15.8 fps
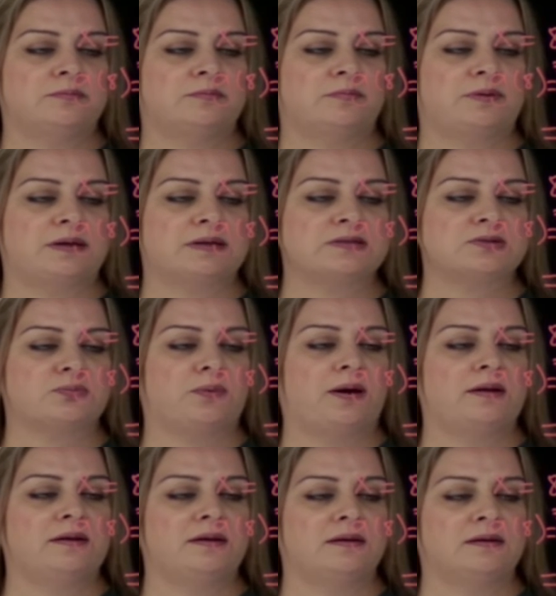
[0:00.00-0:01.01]
plus
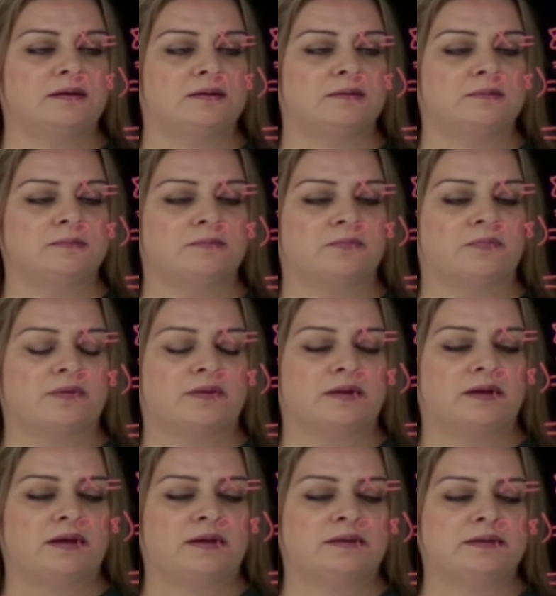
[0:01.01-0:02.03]
1,
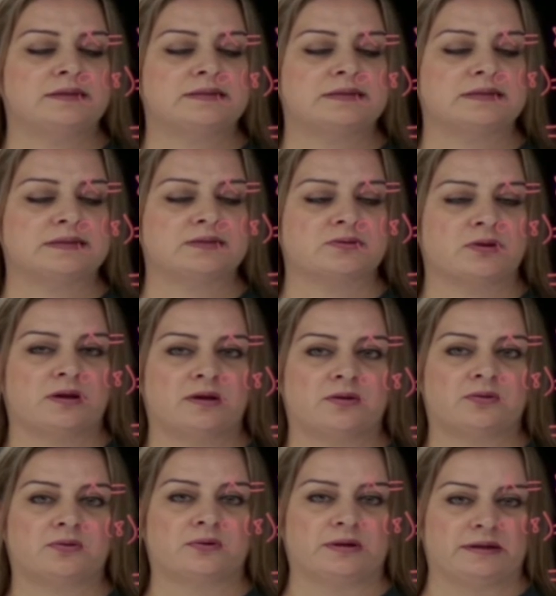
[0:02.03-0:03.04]
and this is
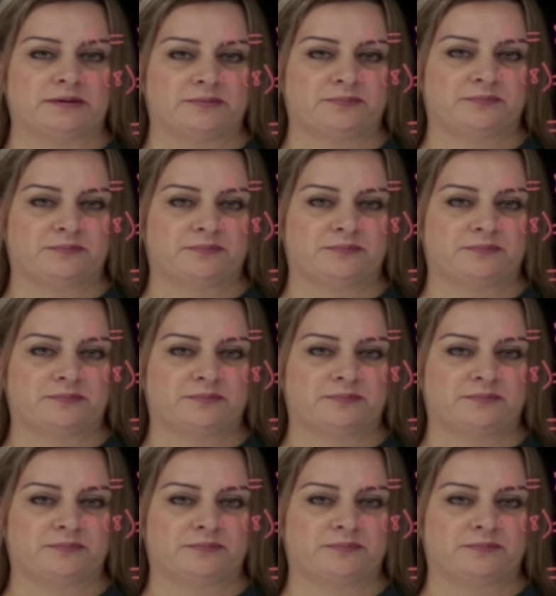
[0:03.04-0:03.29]
3.